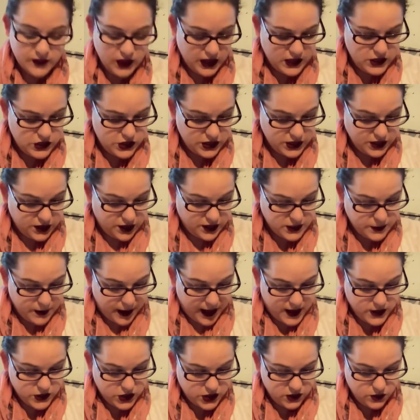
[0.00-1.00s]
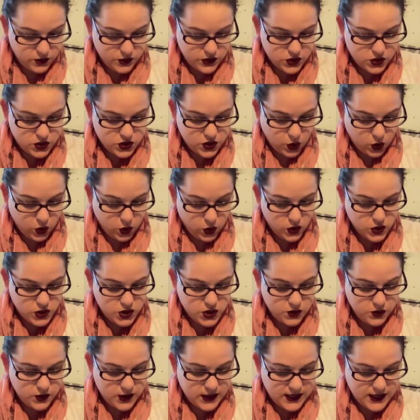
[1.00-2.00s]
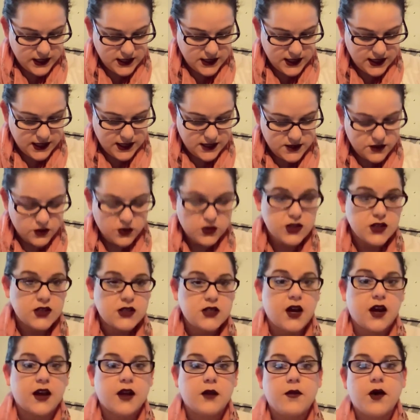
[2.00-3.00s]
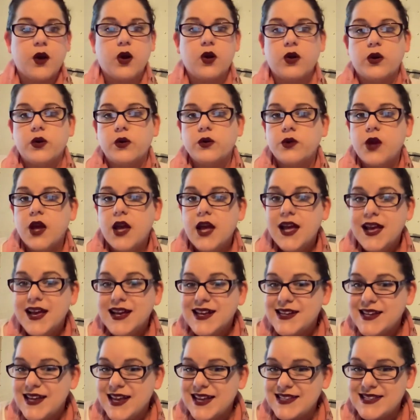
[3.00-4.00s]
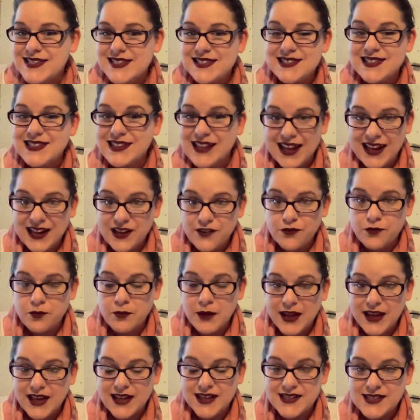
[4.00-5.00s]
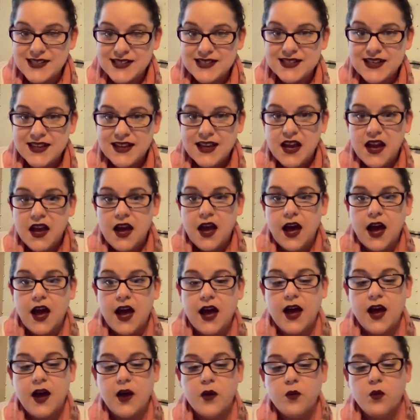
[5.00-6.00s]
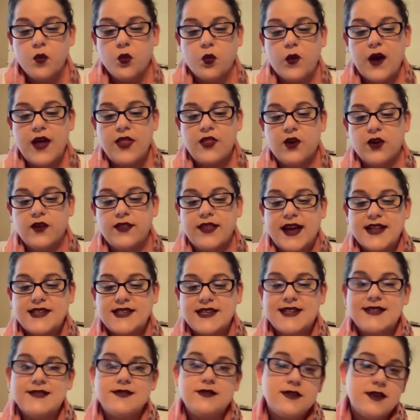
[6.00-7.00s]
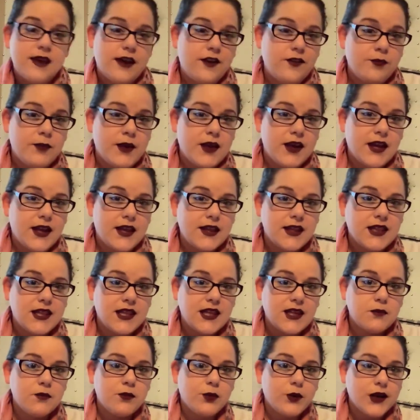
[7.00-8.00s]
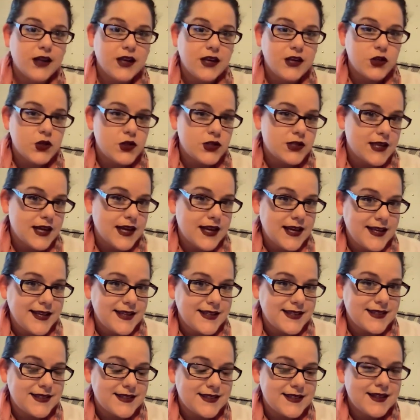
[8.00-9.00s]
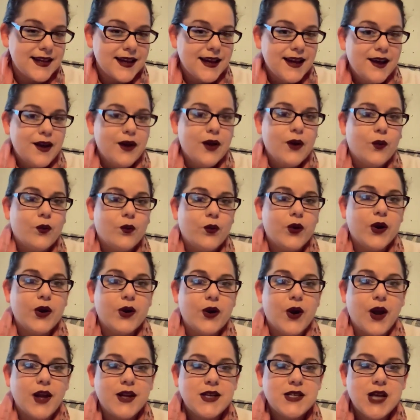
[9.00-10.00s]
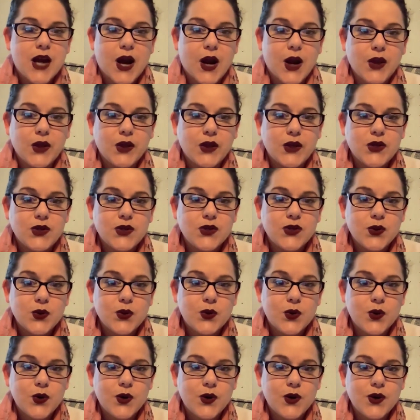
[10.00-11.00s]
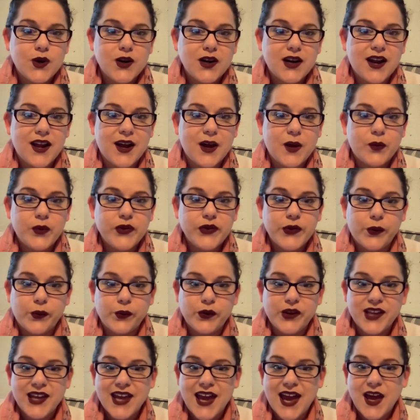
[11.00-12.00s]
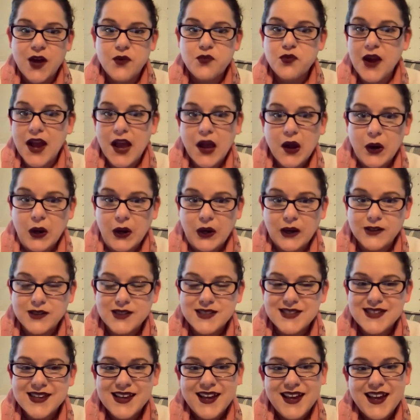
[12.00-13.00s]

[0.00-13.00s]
she talks about how she was sold to an Indian, so she's talking about her own enslavement, whether that's enslavement in the British sense, we're not entirely sure. We don't really have records.